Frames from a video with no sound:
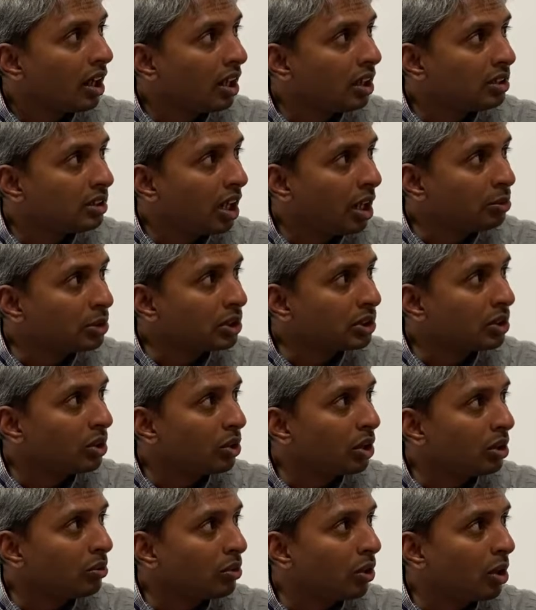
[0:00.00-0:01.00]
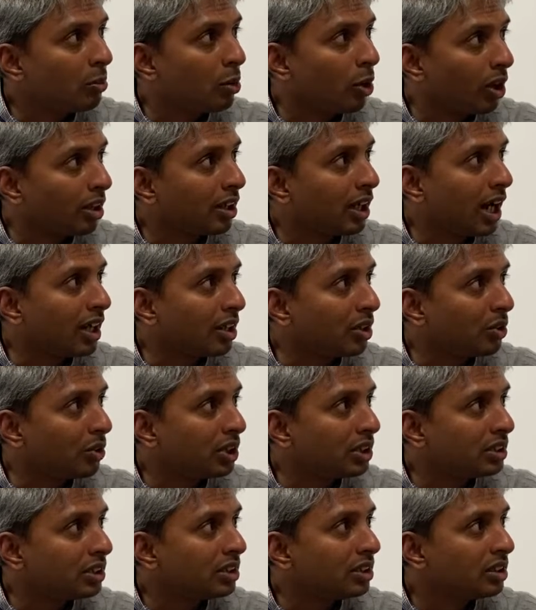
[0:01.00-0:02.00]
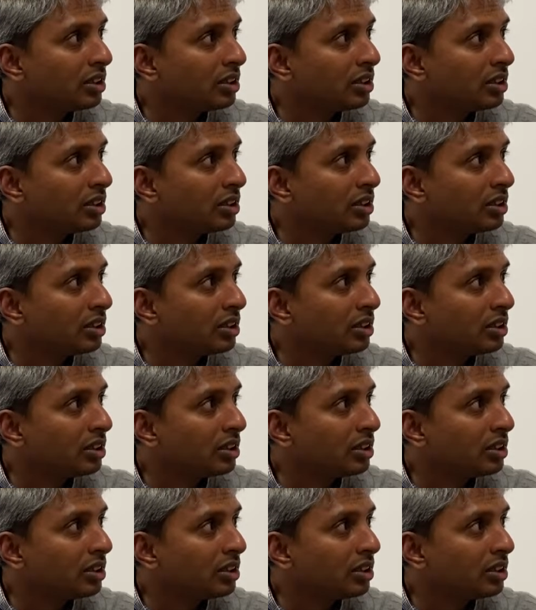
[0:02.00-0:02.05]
I'm just looking for product categories.